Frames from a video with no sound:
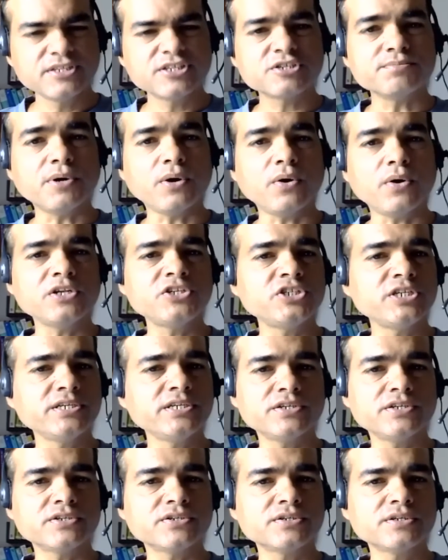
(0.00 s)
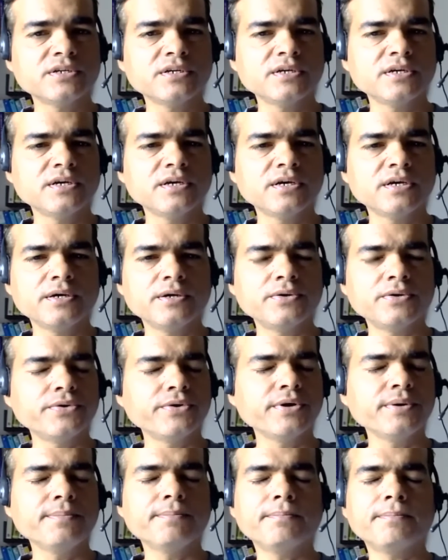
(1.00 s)
Small changes,
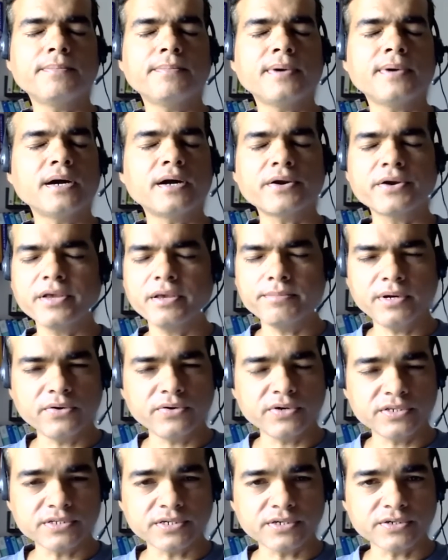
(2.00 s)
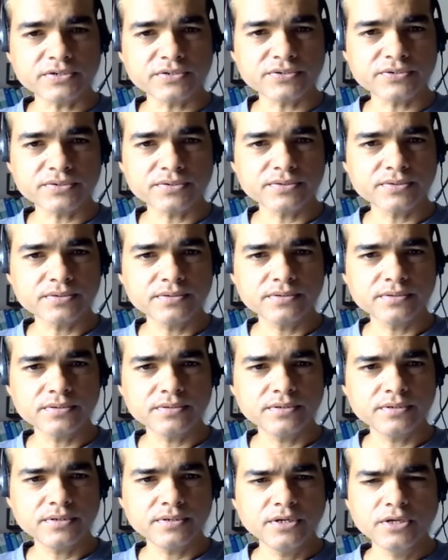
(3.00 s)
remarkable results.
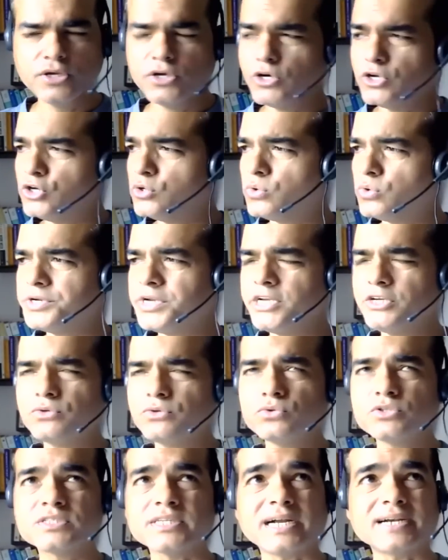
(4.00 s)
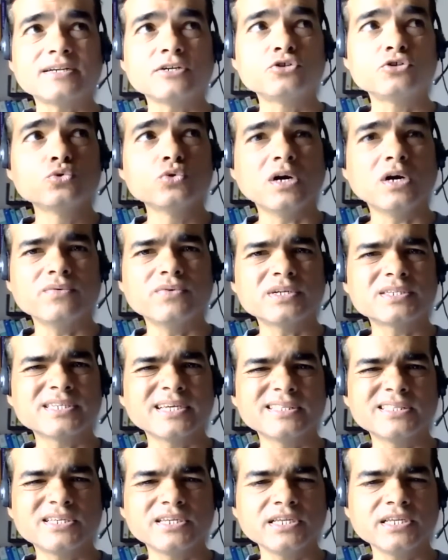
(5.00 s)
No need to start 2
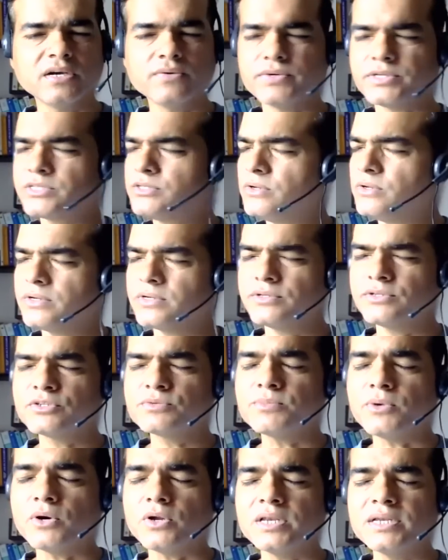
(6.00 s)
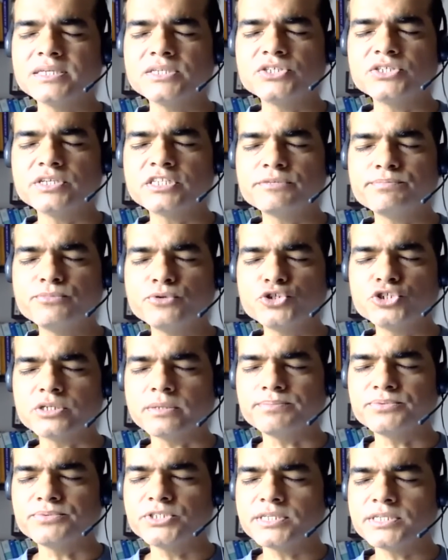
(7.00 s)
hours and 3 hours. Not small. Just
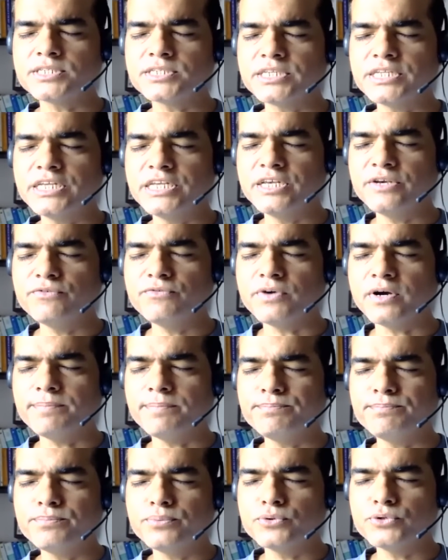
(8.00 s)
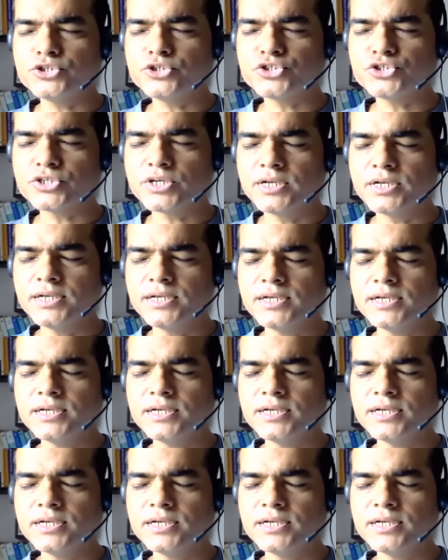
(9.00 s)
push up. Just give a push.